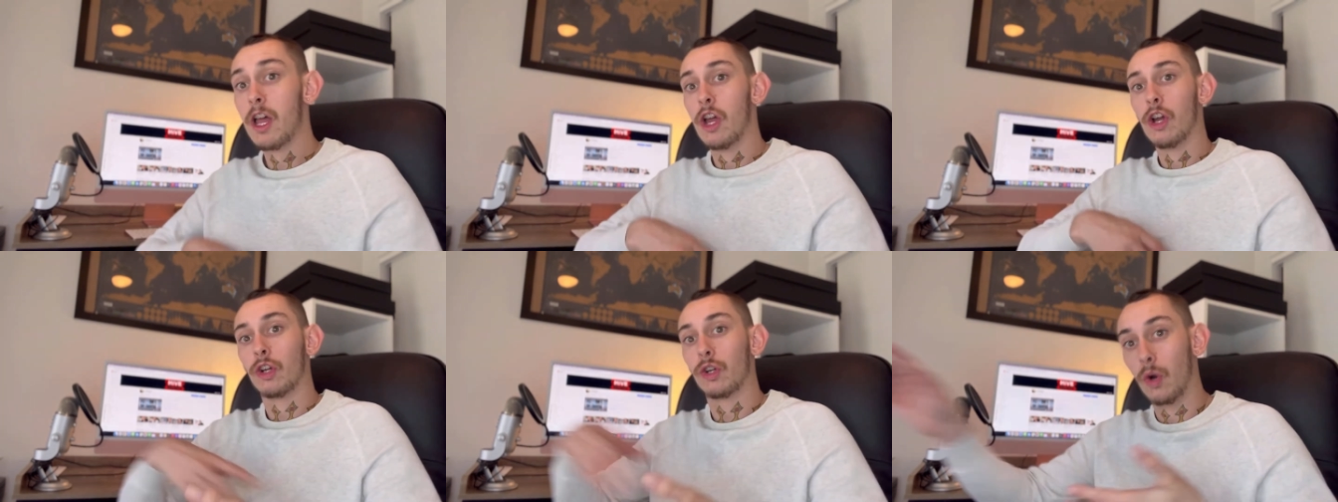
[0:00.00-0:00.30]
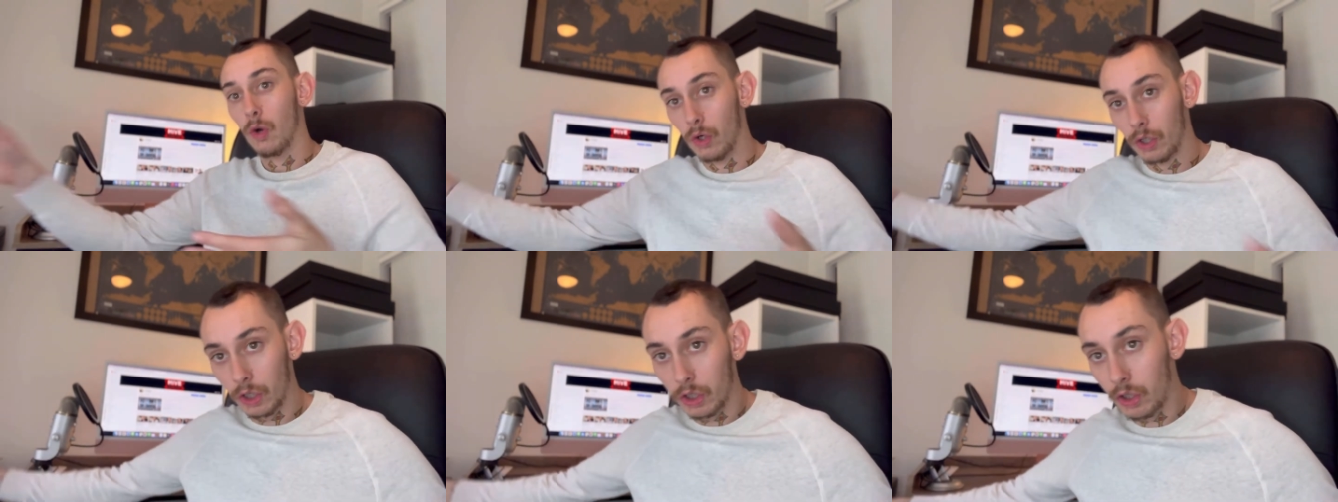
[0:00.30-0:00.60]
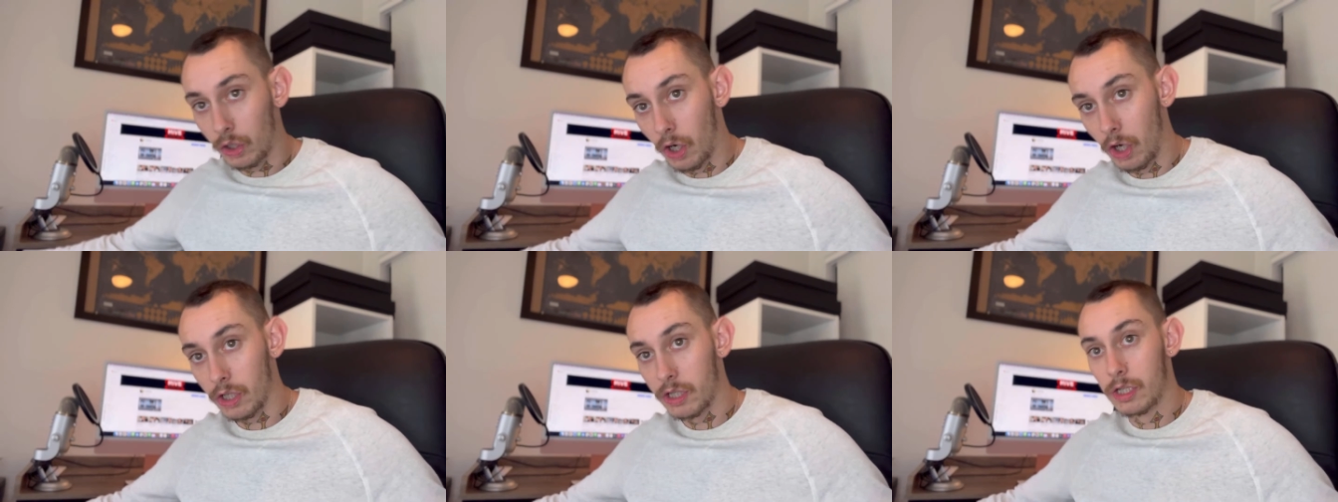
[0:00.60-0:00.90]
gone
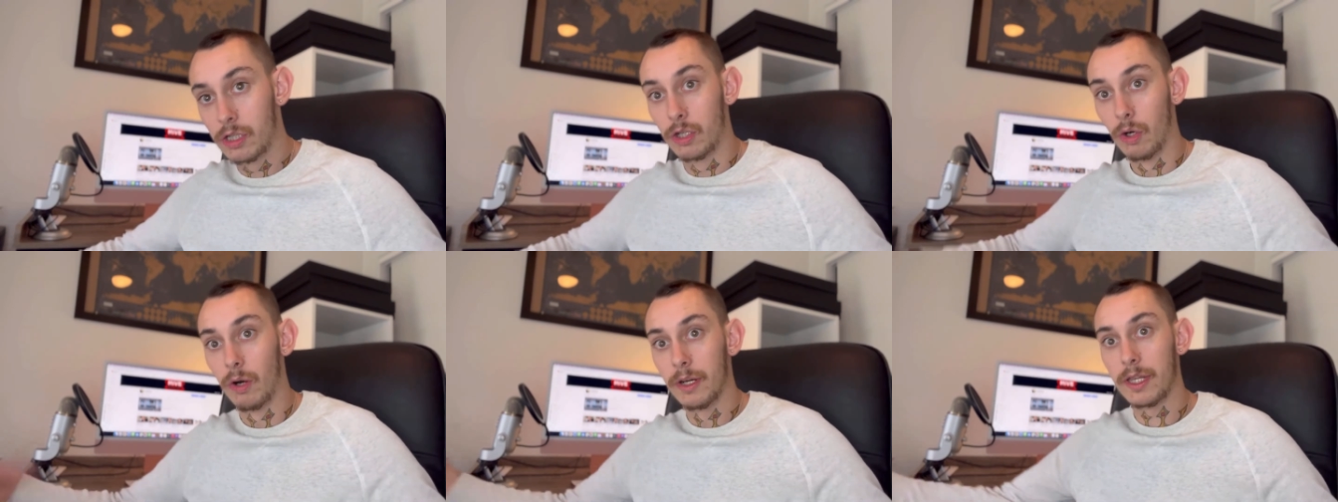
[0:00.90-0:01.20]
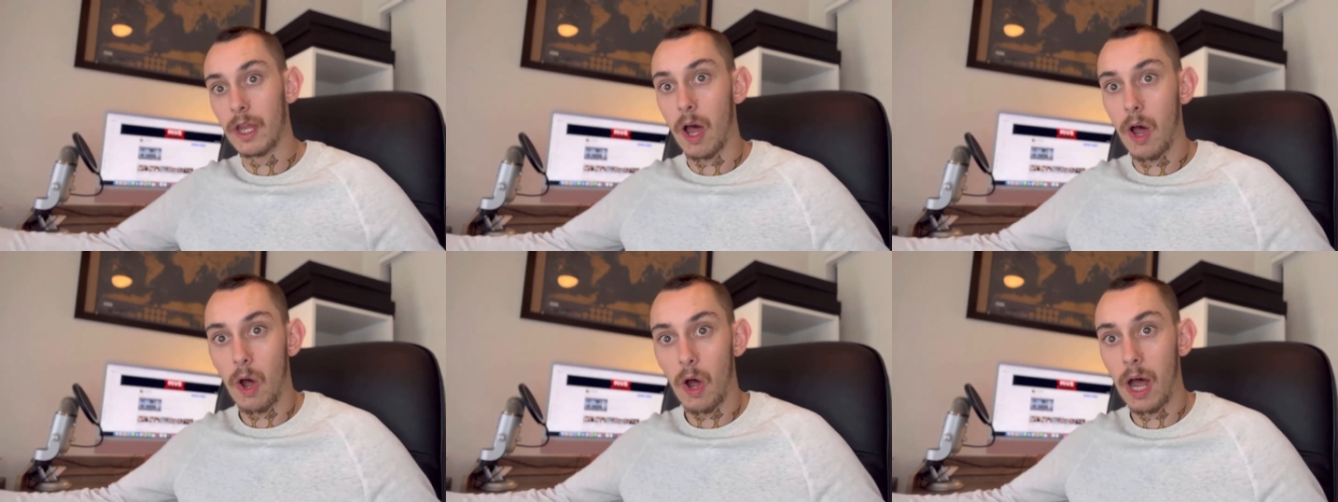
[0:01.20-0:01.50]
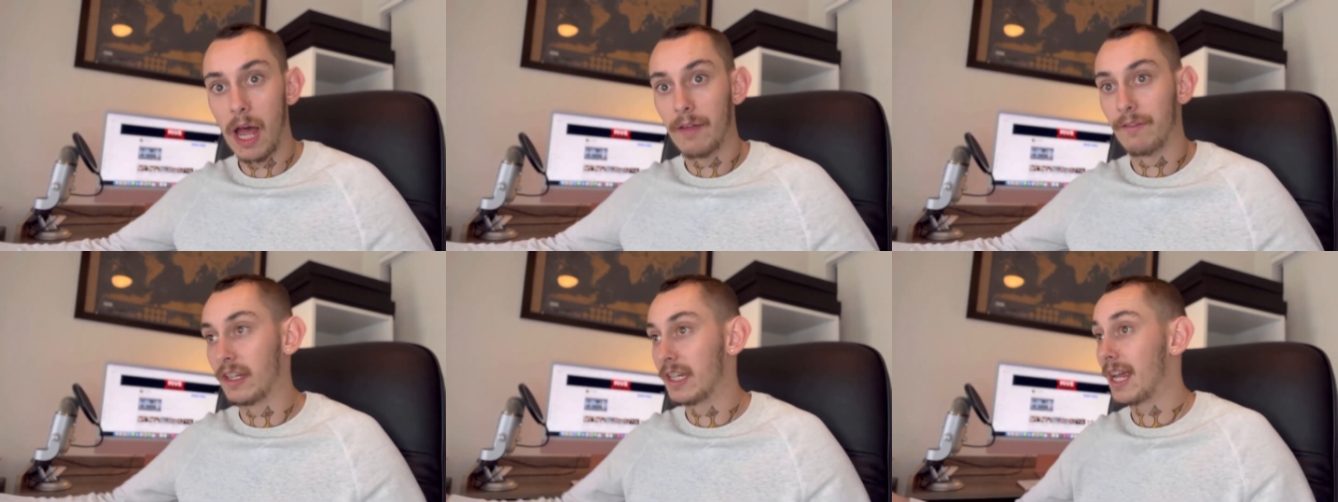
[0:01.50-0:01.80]
across, joined the
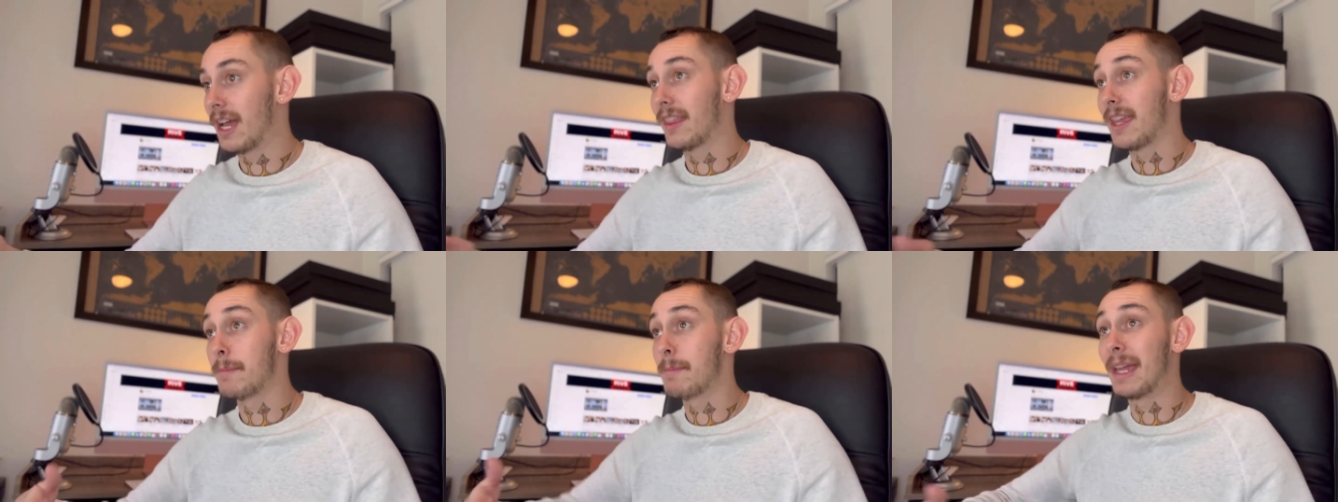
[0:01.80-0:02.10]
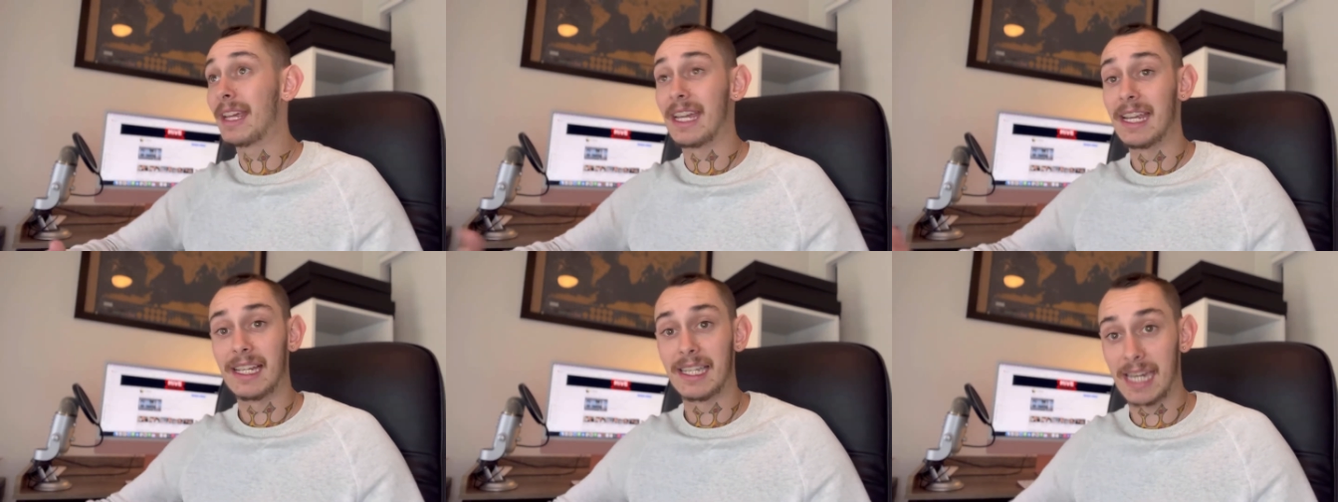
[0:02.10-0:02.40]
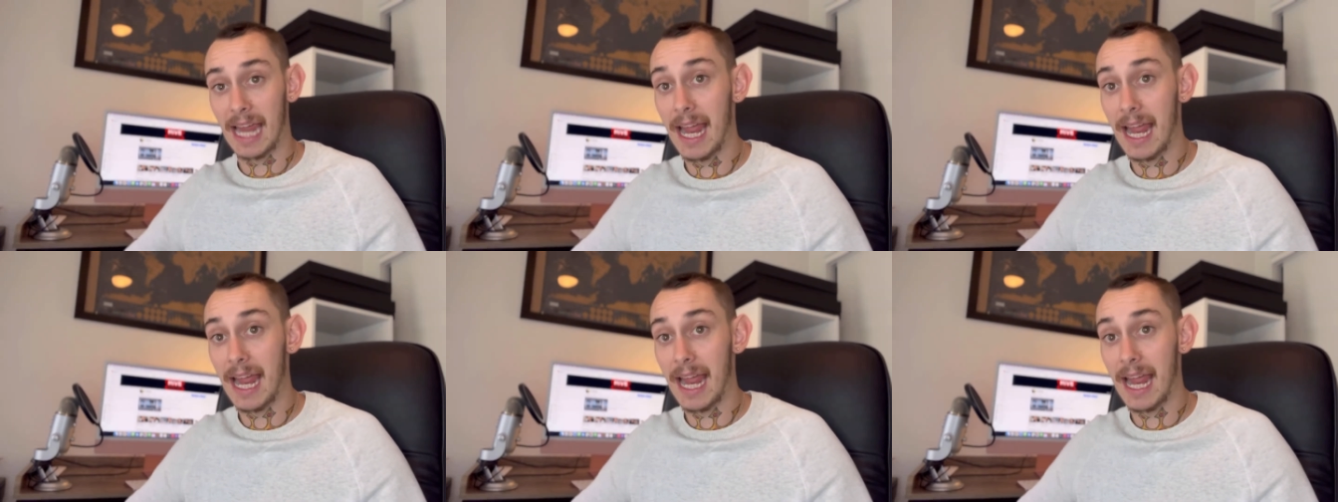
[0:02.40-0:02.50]
hive, and now they're making